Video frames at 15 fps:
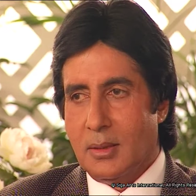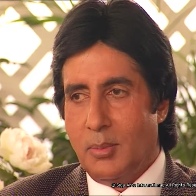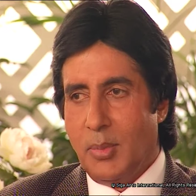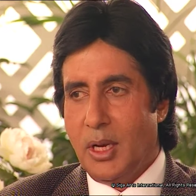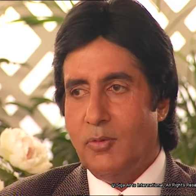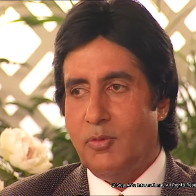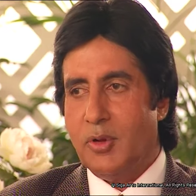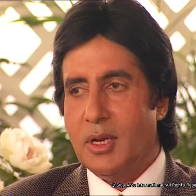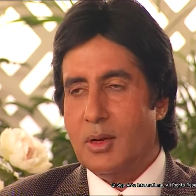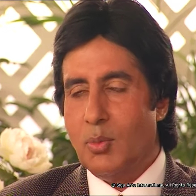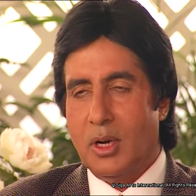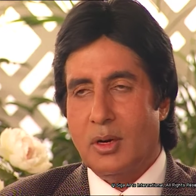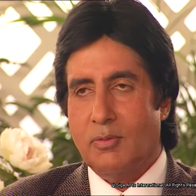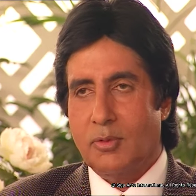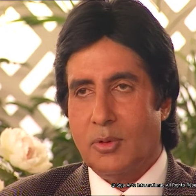Men feel
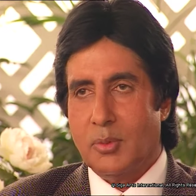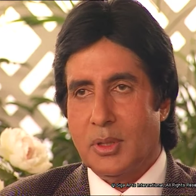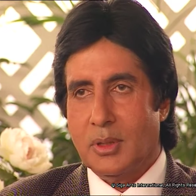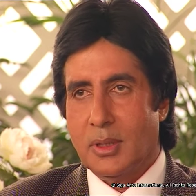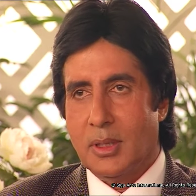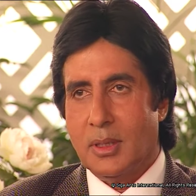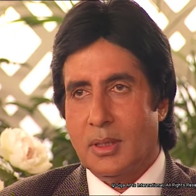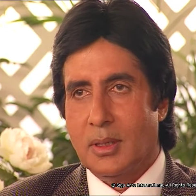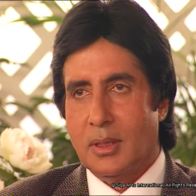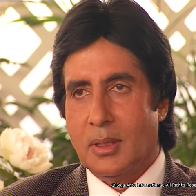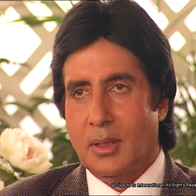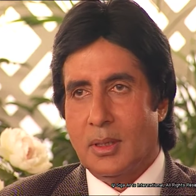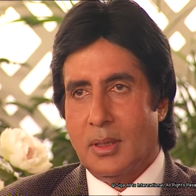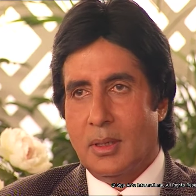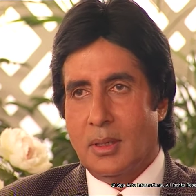wonderful when they
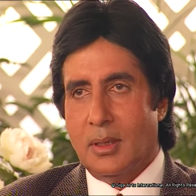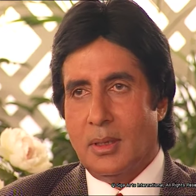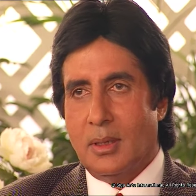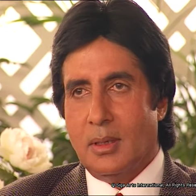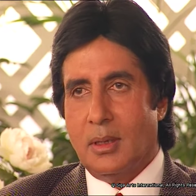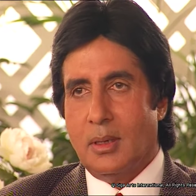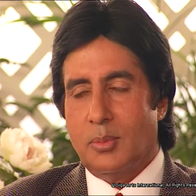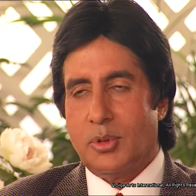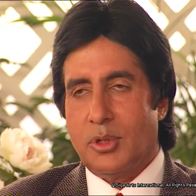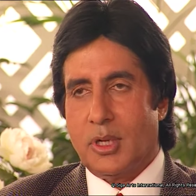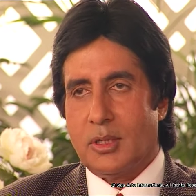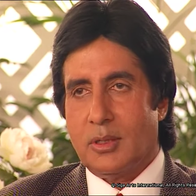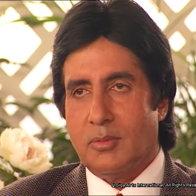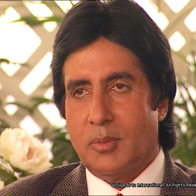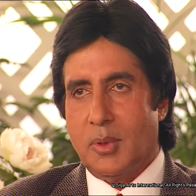are
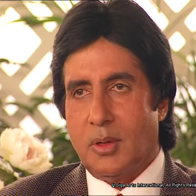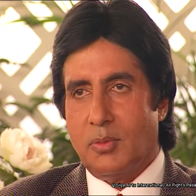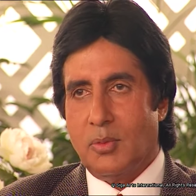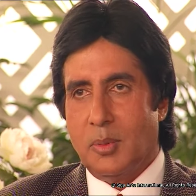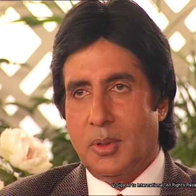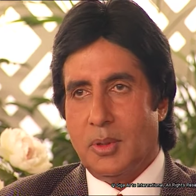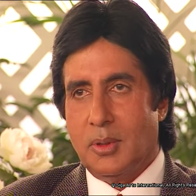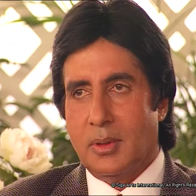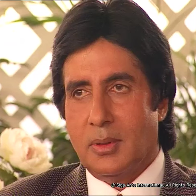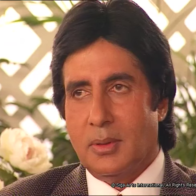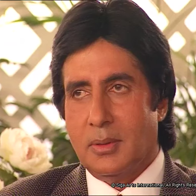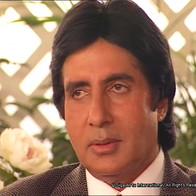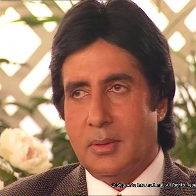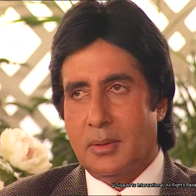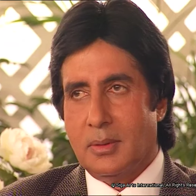protective about women,
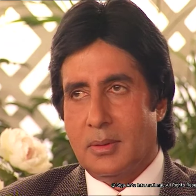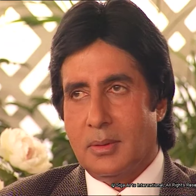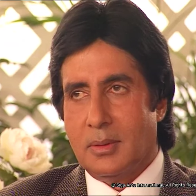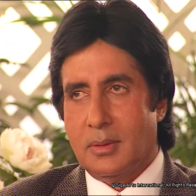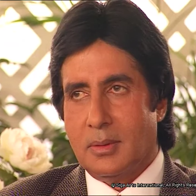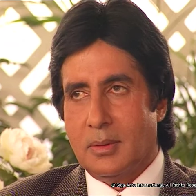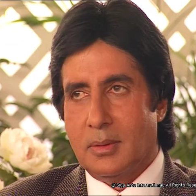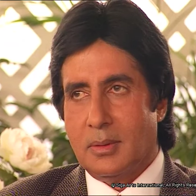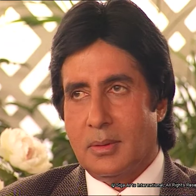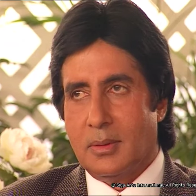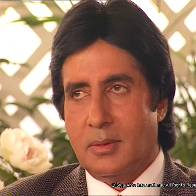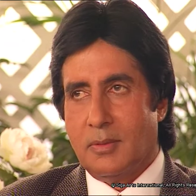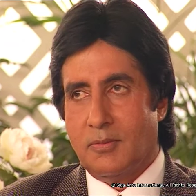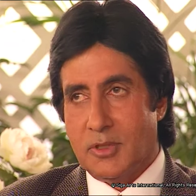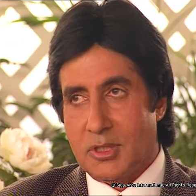
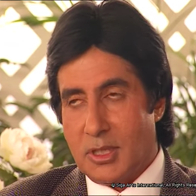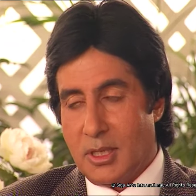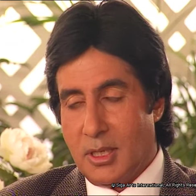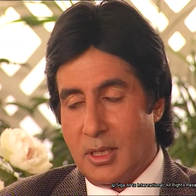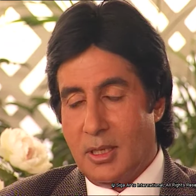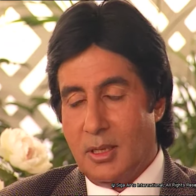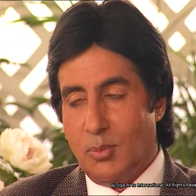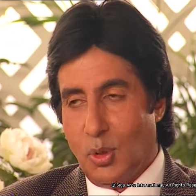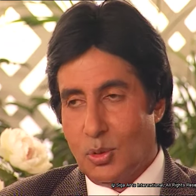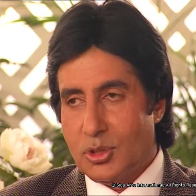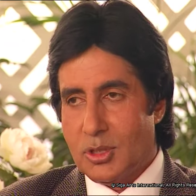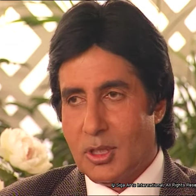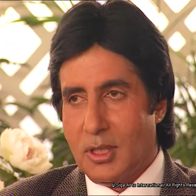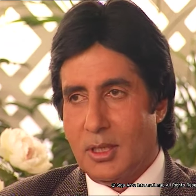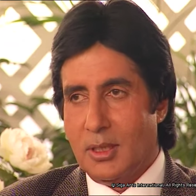physically,
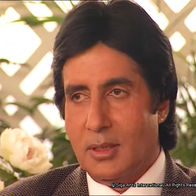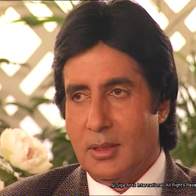emotionally.